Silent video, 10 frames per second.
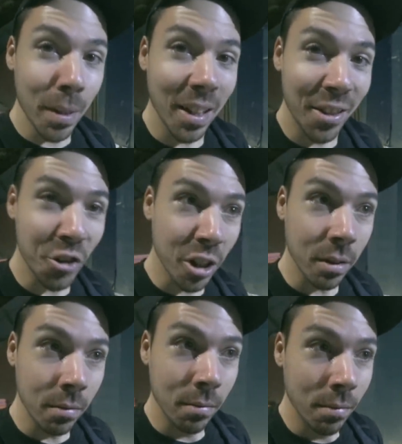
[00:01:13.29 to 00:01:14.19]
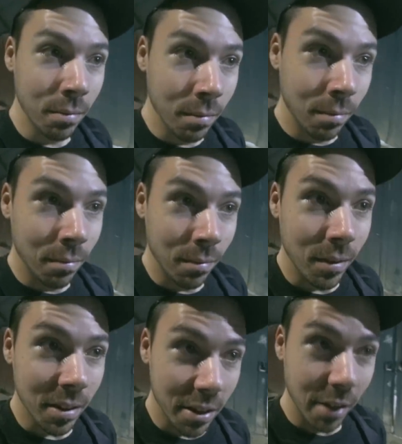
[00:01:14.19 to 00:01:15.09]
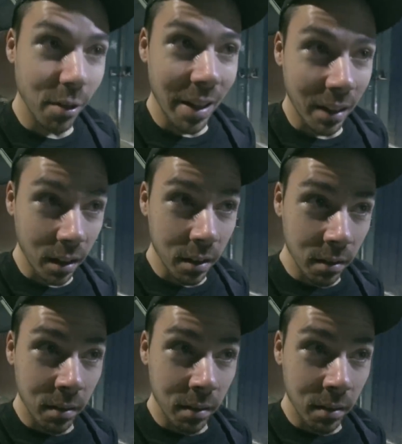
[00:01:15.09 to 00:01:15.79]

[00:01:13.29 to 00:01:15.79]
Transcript: Malaysia. It's Iraq,